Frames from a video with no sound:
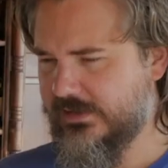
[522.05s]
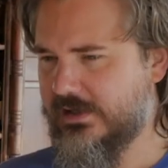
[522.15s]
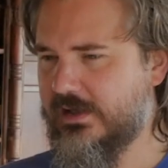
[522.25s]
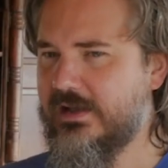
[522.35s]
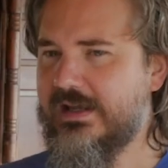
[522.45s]

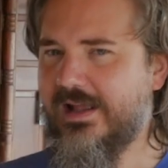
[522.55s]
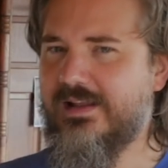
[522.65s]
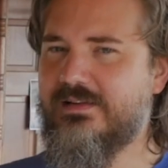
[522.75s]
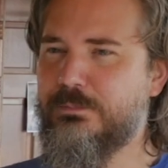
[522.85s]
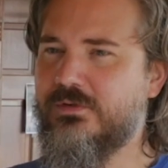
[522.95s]
uh,
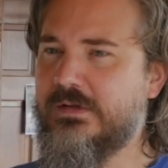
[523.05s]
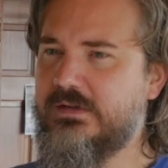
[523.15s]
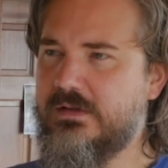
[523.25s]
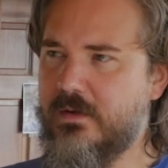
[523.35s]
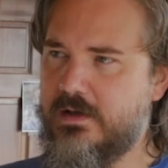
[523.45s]
it's
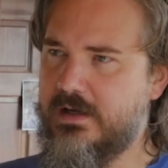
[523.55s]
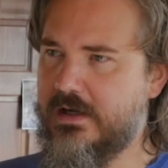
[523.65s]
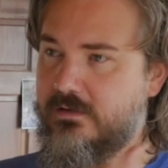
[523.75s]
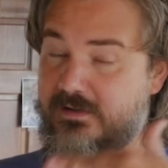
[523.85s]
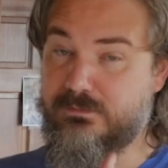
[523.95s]
presenting right
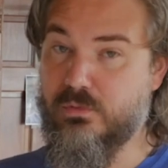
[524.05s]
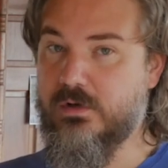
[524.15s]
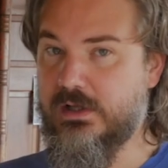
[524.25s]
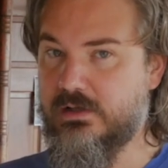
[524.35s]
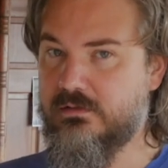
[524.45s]
now this
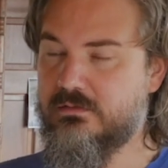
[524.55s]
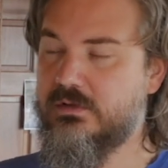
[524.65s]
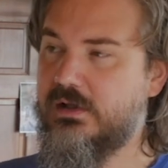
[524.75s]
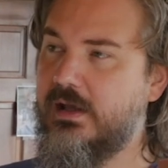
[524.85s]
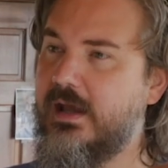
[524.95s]
morning.
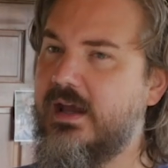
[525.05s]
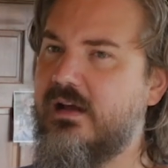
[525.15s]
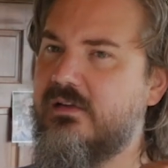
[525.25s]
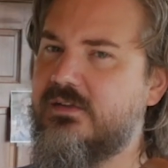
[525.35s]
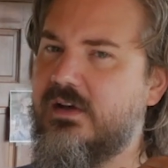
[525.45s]
Yeah.
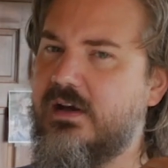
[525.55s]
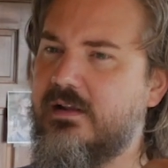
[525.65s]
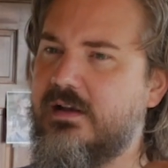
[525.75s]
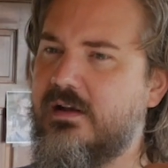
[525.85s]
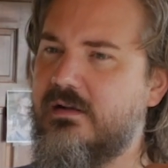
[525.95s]
As uh,
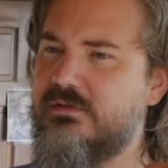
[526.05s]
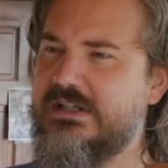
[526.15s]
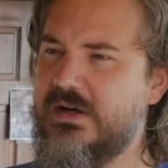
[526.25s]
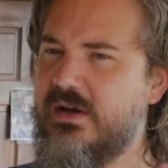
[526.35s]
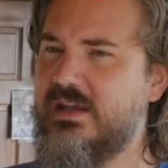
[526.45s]
like a
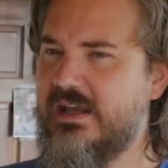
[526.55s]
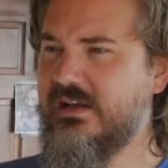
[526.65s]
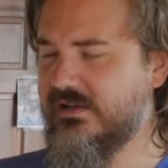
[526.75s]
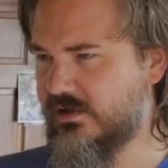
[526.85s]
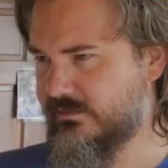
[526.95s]
cherry
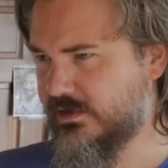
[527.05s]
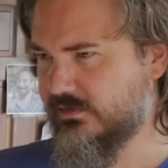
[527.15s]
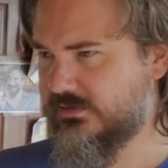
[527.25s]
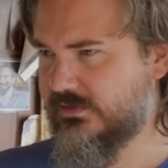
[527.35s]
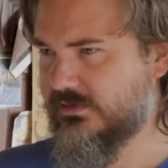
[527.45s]
candy mm-hmm.
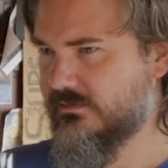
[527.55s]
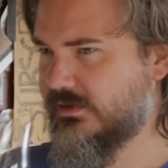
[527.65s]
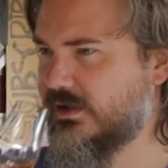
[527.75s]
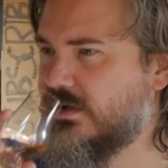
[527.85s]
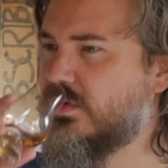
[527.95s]
almost. Mm -hmm. Yeah.